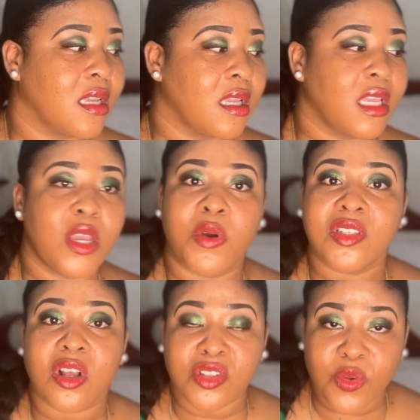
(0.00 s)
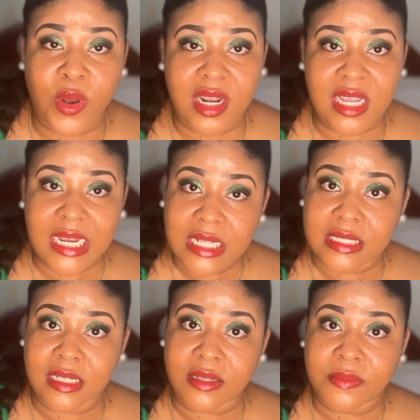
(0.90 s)
he was also well
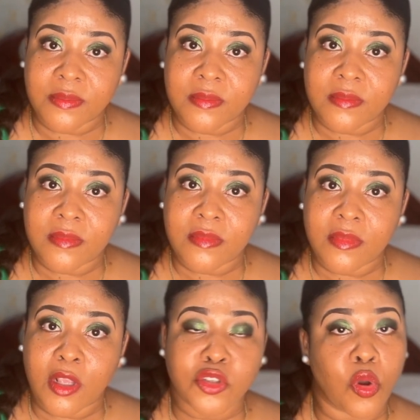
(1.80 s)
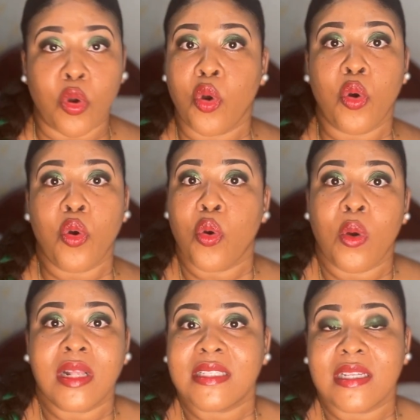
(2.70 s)
connected. So who
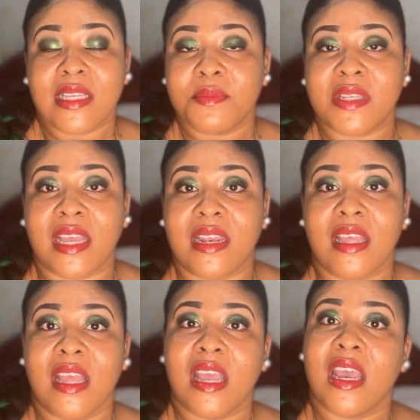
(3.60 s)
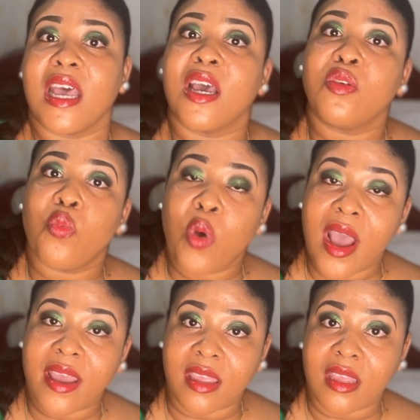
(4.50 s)
wanted him dead and
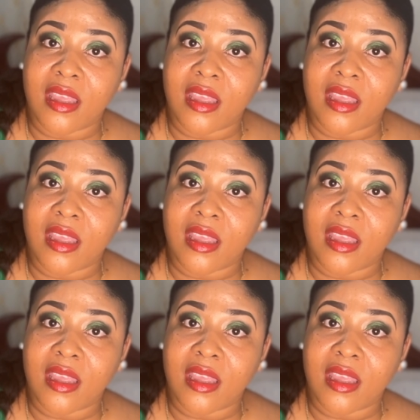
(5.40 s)
why?